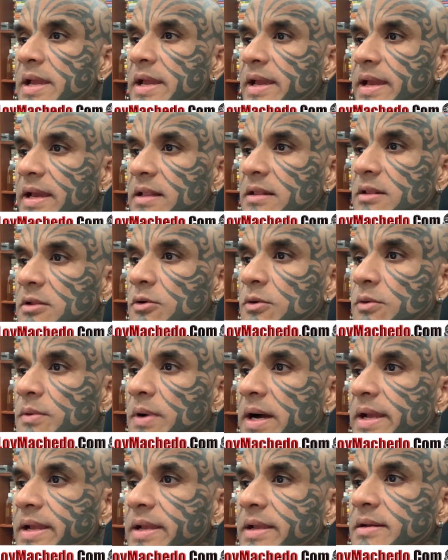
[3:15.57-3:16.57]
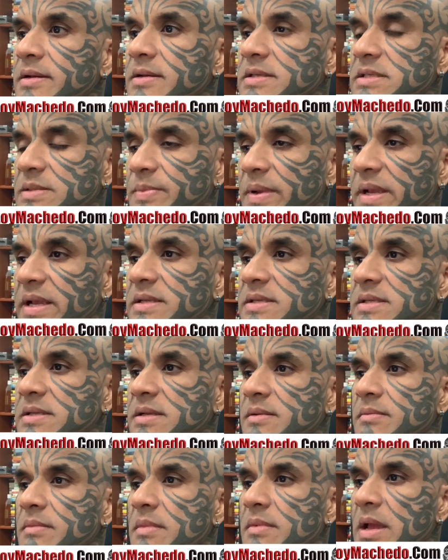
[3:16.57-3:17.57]
L O Y space
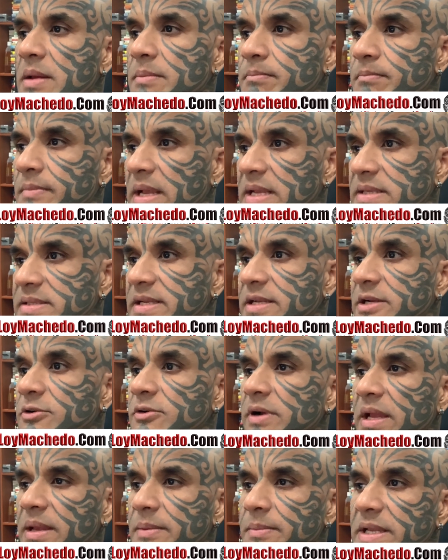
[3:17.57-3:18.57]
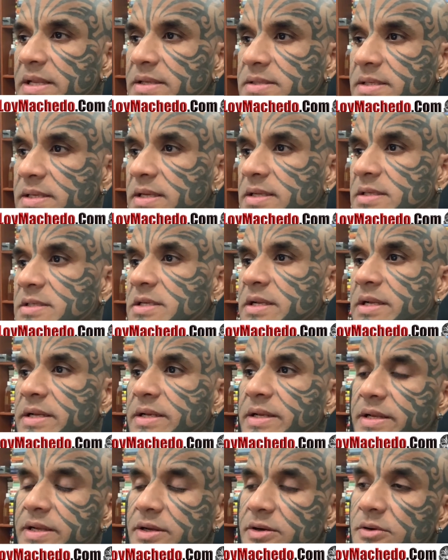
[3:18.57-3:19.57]
Machedo, M A C H E
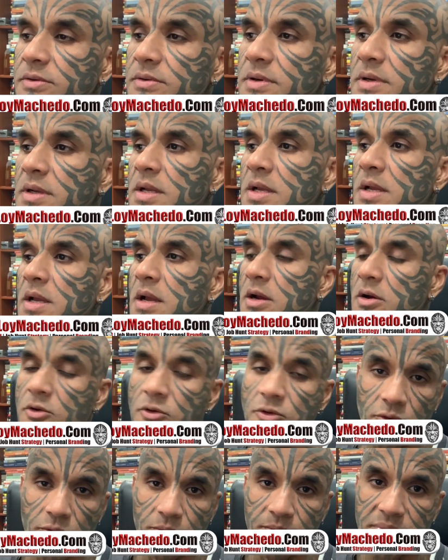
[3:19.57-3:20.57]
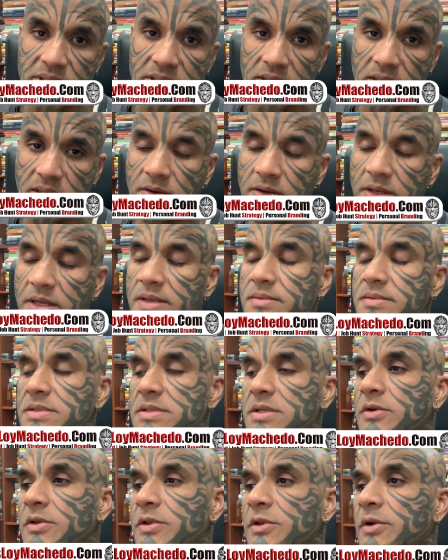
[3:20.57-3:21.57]
D O group. Okay,
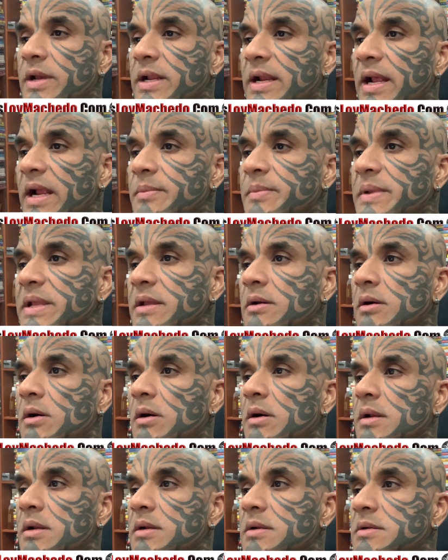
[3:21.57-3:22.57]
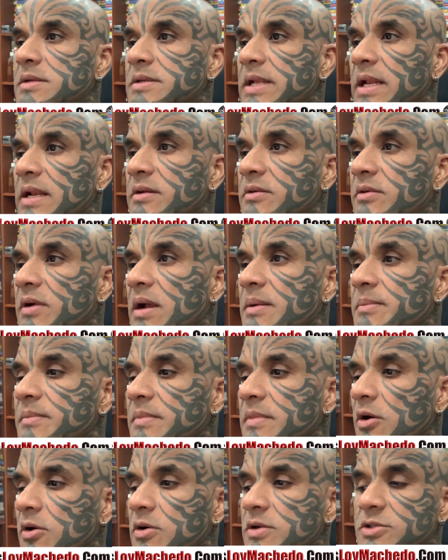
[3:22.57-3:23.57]
so you can add me on
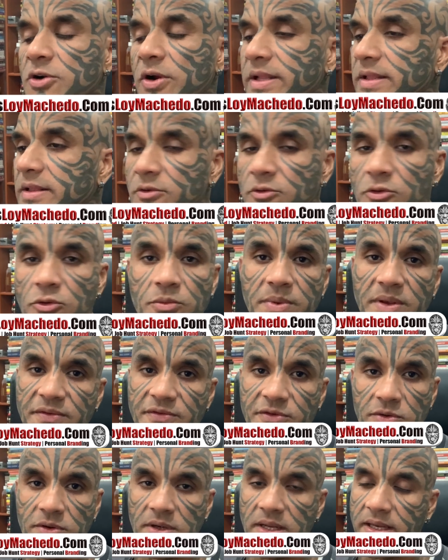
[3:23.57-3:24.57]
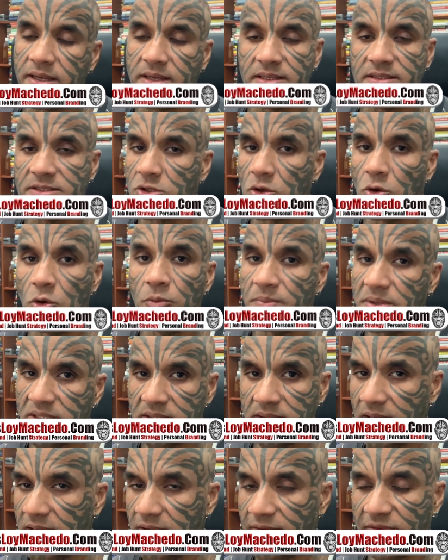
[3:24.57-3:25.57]
Telegram or join the group if you like. It's open.
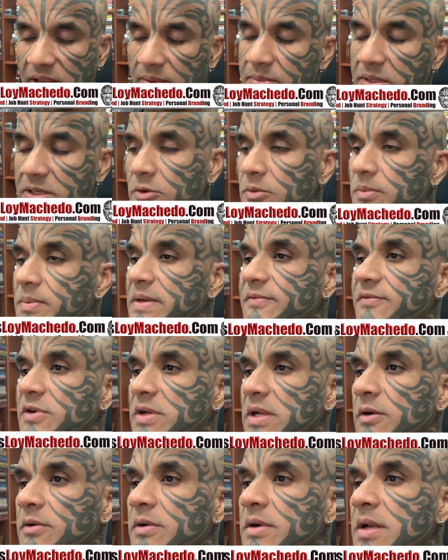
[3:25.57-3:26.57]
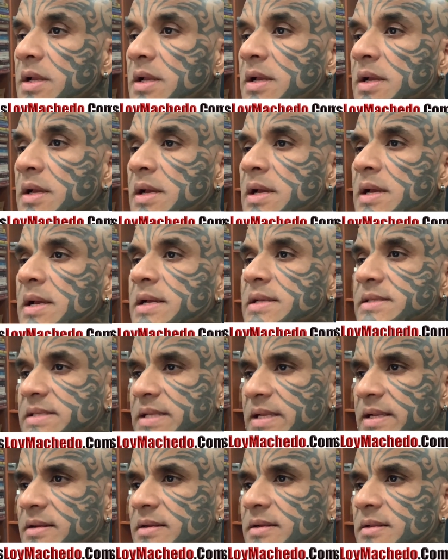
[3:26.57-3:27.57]
I've kept it open for now.
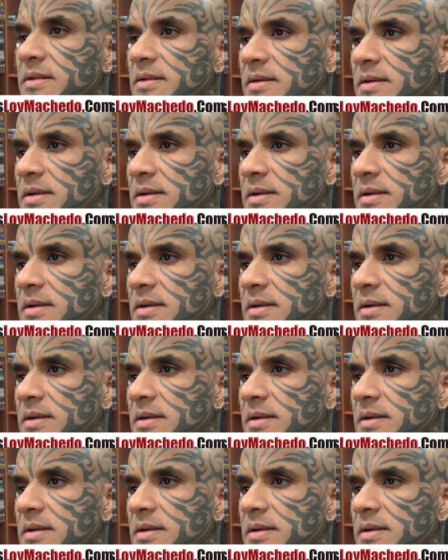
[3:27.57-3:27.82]
Signal,